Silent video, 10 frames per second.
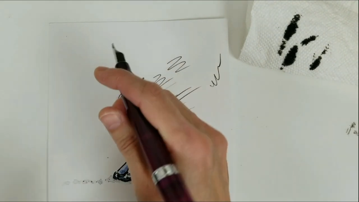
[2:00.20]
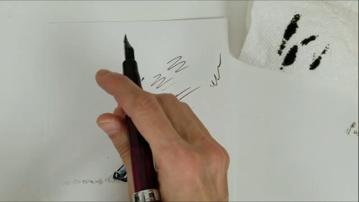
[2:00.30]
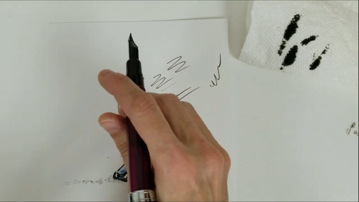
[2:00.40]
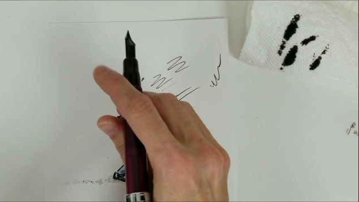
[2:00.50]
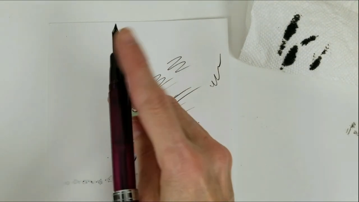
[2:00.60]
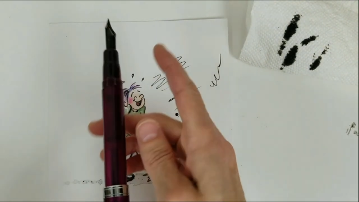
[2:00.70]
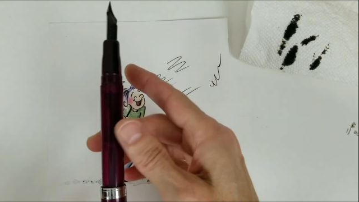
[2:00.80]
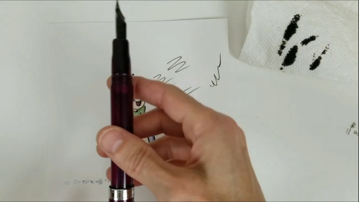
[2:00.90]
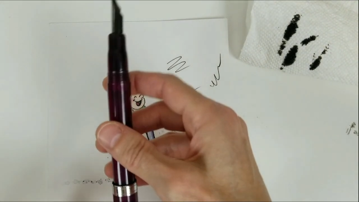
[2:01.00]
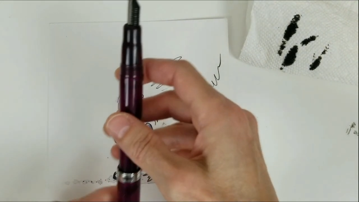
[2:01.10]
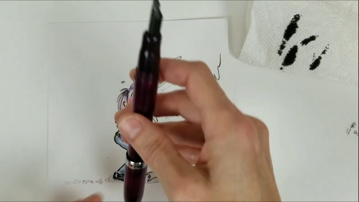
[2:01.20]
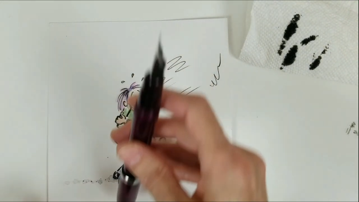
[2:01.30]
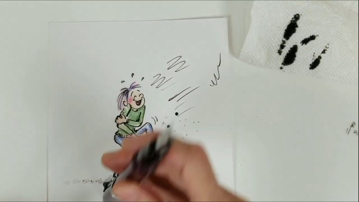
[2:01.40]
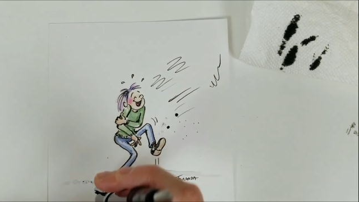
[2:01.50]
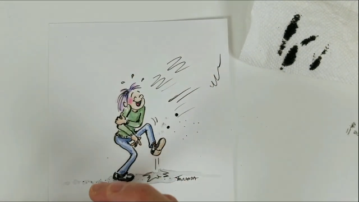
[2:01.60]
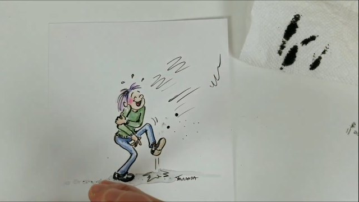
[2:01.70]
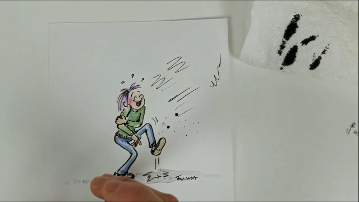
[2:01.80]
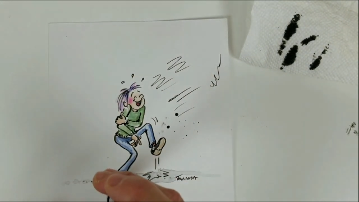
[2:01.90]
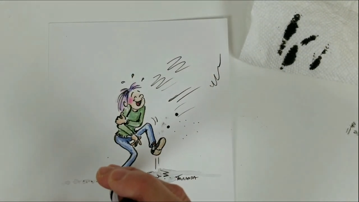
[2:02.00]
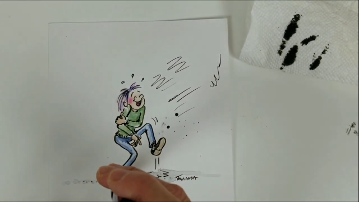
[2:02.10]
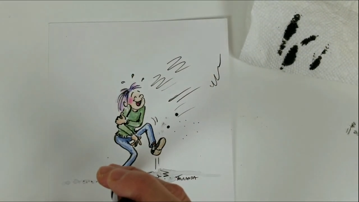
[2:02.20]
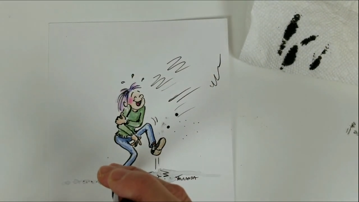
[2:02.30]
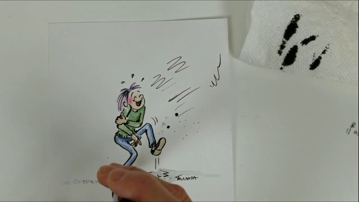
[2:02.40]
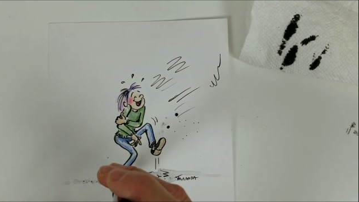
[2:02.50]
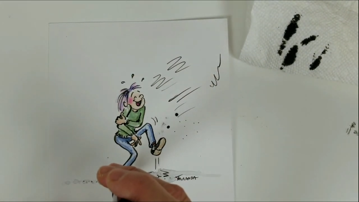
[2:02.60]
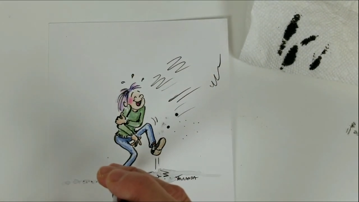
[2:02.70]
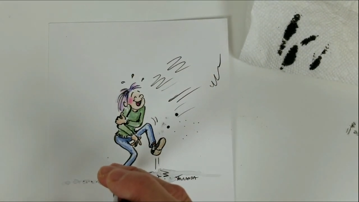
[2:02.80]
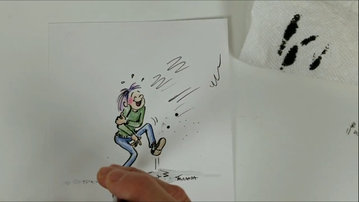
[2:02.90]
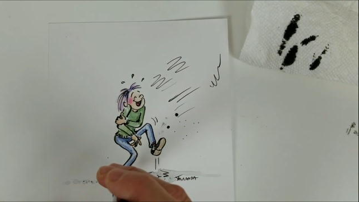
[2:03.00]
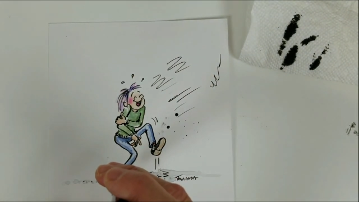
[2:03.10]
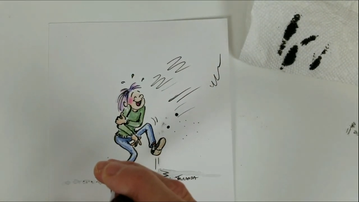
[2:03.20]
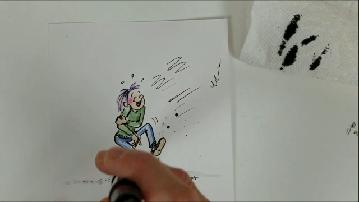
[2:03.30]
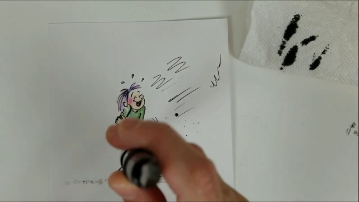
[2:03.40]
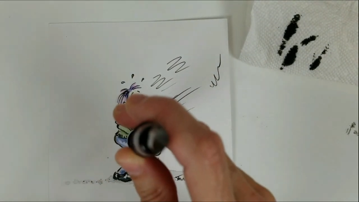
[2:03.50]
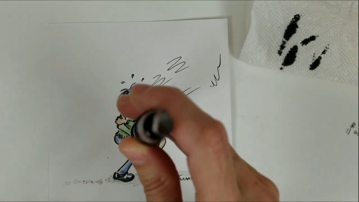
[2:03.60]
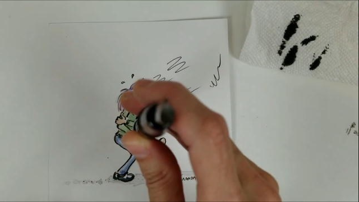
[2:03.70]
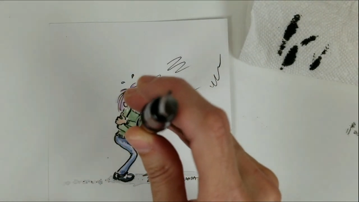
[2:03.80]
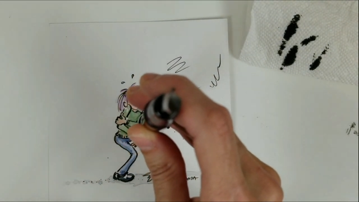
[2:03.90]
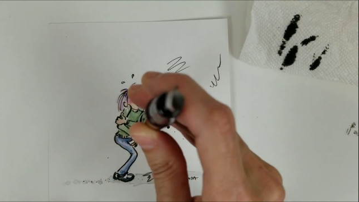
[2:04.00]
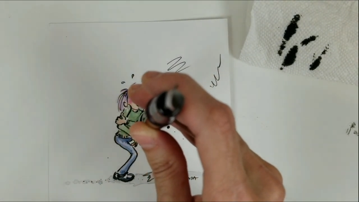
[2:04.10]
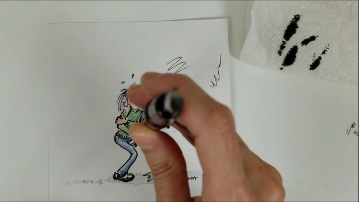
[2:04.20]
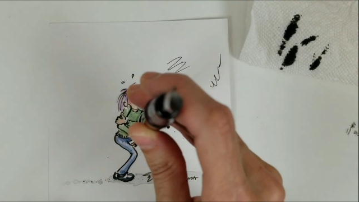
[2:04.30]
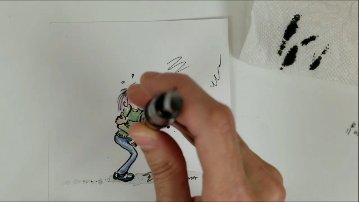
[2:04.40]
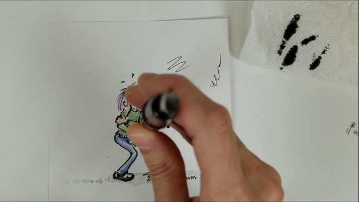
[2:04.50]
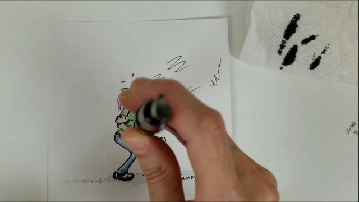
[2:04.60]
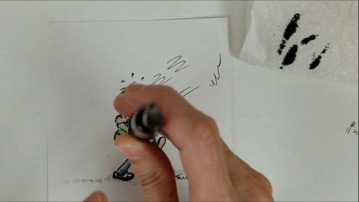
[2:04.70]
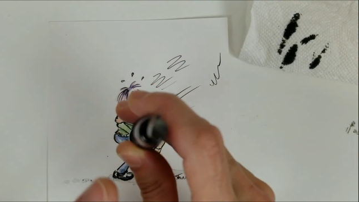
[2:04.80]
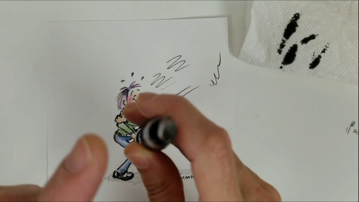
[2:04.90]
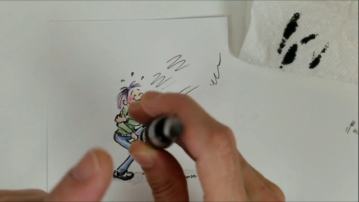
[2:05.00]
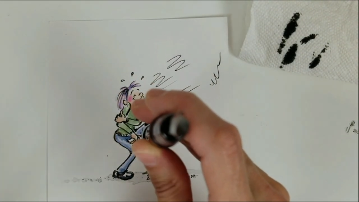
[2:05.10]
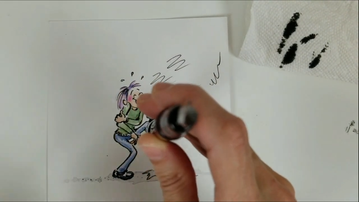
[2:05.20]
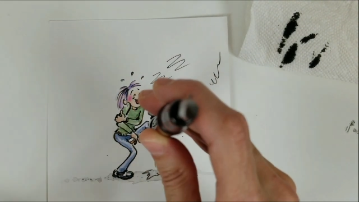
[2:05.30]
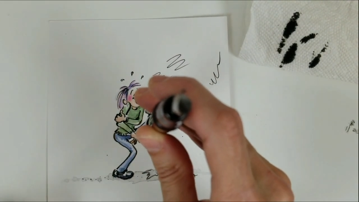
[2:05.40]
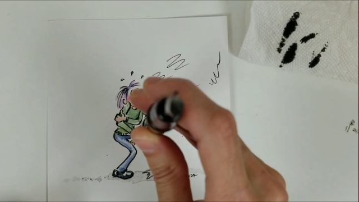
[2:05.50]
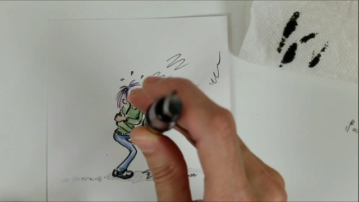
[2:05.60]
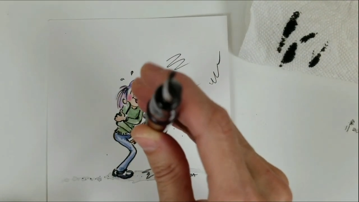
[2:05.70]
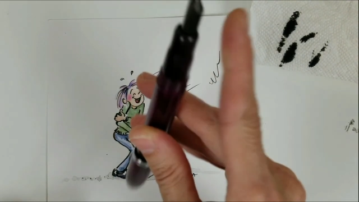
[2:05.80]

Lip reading: Nobody's mouth can be seen.